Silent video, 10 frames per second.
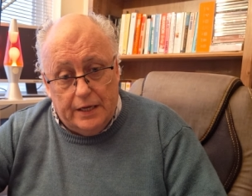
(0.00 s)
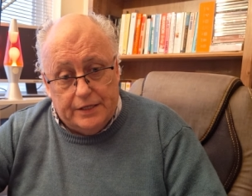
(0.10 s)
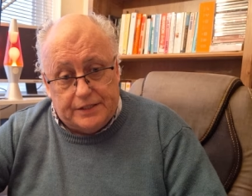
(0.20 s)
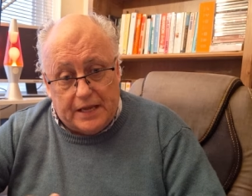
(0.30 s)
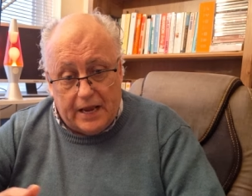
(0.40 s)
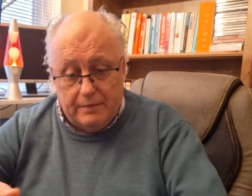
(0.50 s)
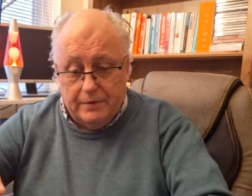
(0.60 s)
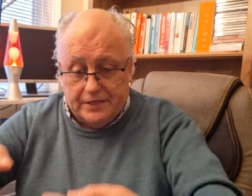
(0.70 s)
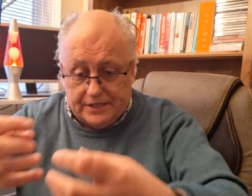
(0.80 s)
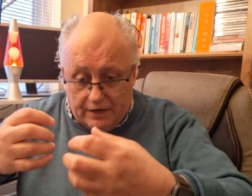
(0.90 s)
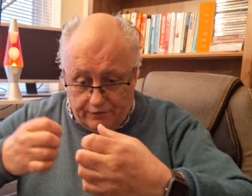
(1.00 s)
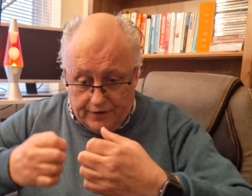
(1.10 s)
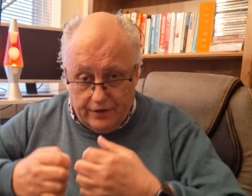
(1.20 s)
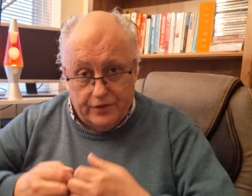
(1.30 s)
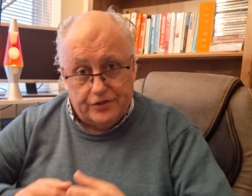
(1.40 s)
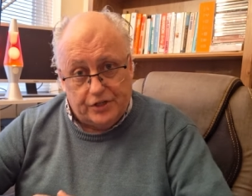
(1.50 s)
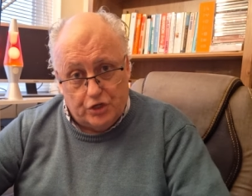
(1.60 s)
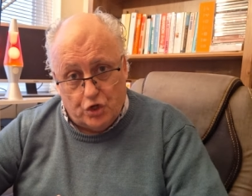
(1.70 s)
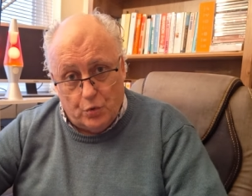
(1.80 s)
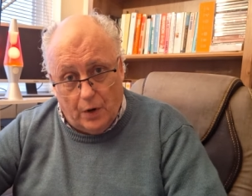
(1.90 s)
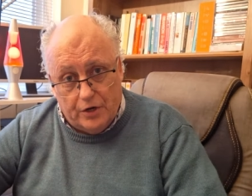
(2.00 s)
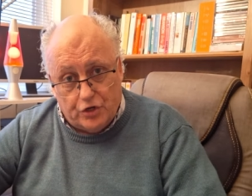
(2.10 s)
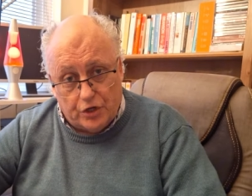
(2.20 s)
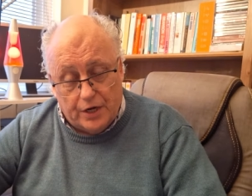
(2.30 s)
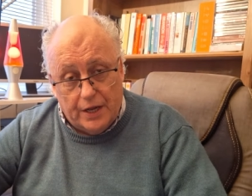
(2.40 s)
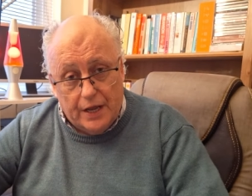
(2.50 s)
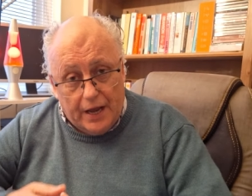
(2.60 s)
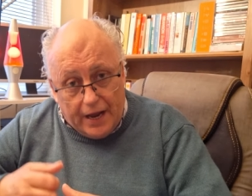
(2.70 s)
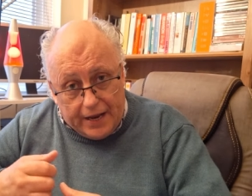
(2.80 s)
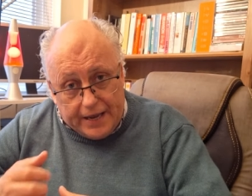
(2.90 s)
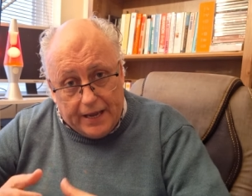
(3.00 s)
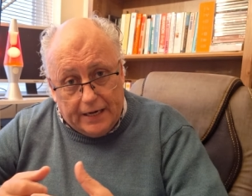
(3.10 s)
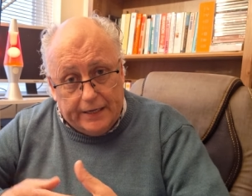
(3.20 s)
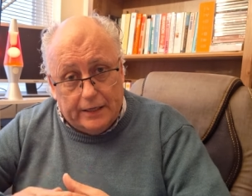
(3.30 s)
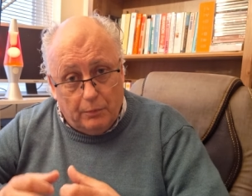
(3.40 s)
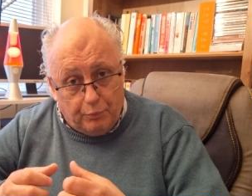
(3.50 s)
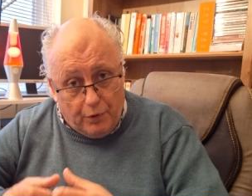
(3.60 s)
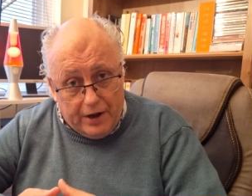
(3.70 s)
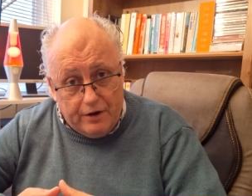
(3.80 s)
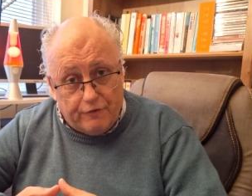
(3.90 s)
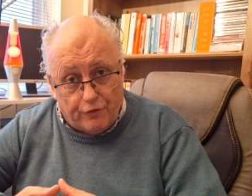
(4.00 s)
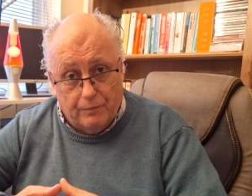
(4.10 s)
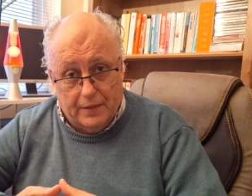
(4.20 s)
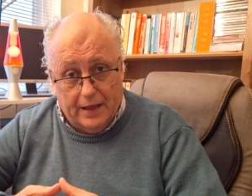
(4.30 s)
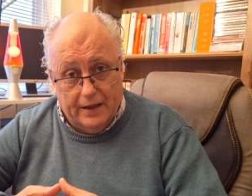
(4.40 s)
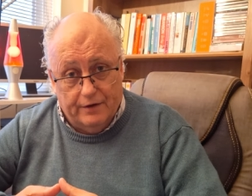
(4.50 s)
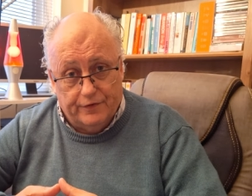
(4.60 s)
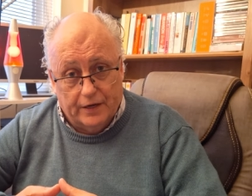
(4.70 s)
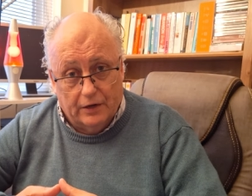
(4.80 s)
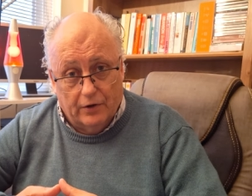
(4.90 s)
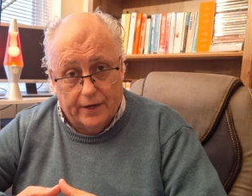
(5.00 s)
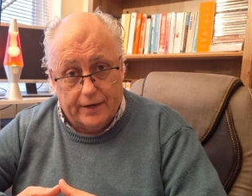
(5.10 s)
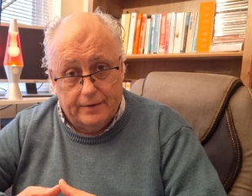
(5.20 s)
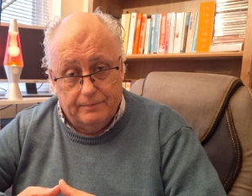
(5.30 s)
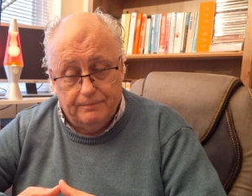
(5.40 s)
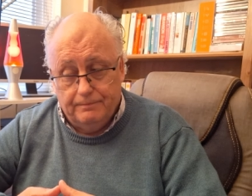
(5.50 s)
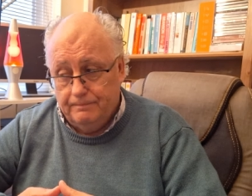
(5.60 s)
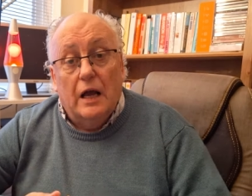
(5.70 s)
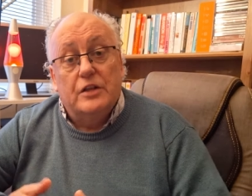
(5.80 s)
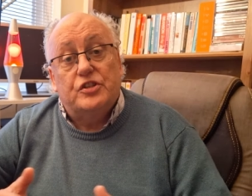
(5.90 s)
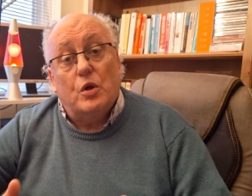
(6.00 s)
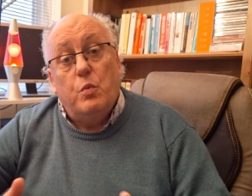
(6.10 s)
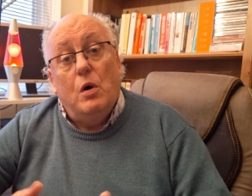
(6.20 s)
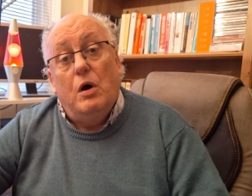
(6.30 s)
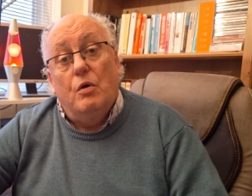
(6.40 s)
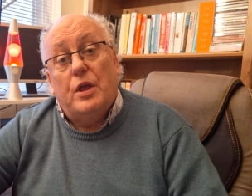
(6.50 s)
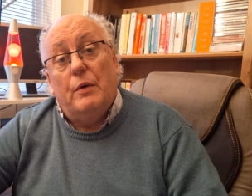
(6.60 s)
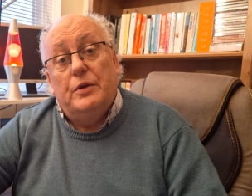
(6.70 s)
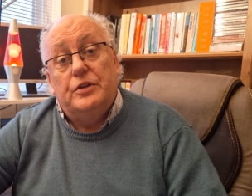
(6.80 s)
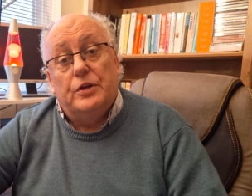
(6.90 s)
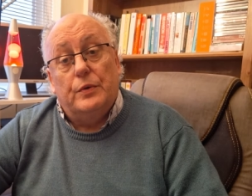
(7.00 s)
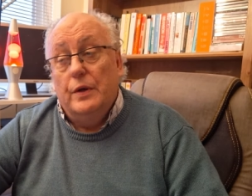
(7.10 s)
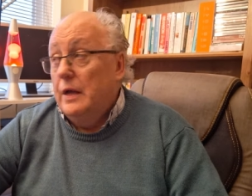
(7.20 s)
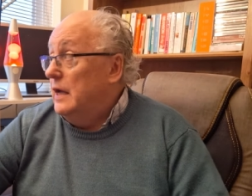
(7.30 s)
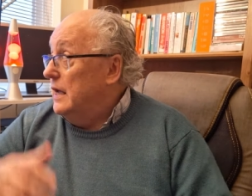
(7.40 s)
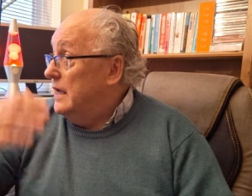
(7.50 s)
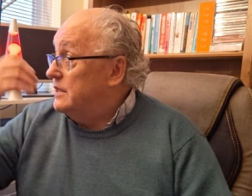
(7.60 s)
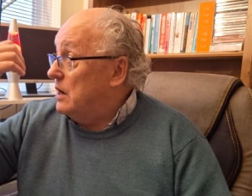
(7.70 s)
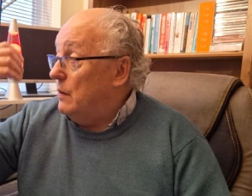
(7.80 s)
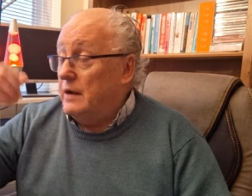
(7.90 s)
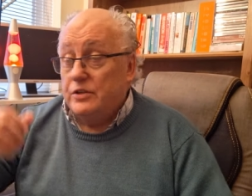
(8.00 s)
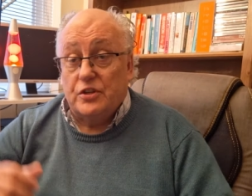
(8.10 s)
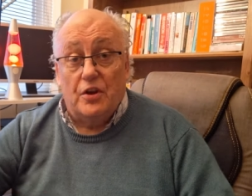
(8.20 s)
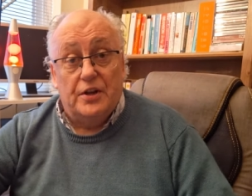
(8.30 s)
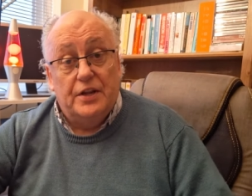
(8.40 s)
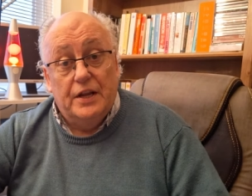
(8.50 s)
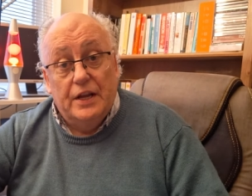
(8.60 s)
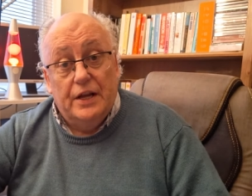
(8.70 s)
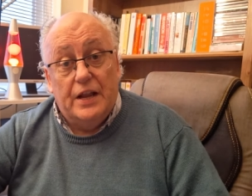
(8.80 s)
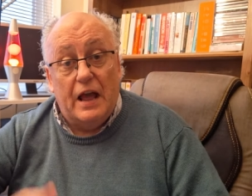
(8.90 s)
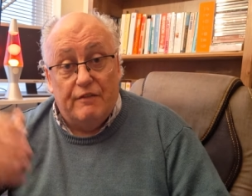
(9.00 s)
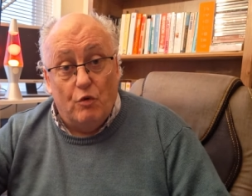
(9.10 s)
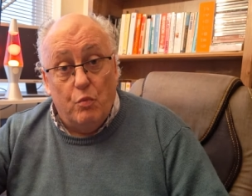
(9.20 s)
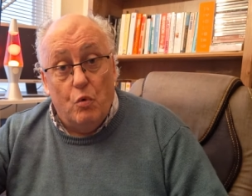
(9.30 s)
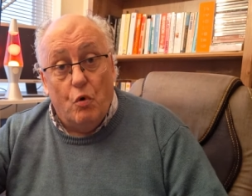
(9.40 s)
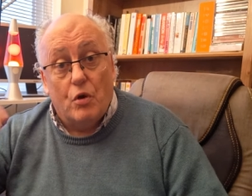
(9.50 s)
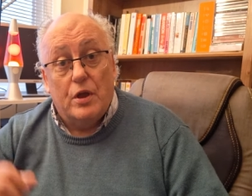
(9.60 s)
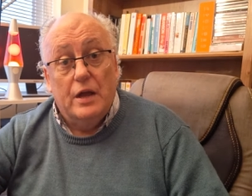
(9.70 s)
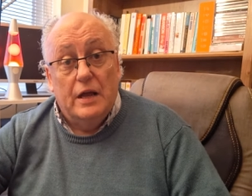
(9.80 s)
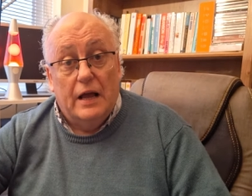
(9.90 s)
is take myself out of the situation and get a little break from that, if you like. And so what I'll go and do is go outside and have a walk